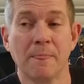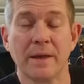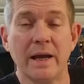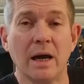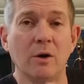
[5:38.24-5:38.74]

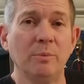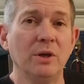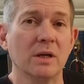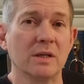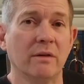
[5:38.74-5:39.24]
Hey, I hope you
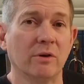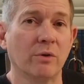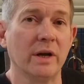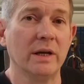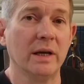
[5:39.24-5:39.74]
guys have a
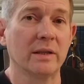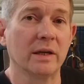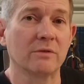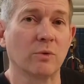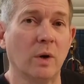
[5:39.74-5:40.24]
great day.
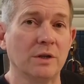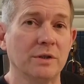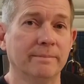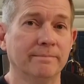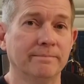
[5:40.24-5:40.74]
Thanks for watching.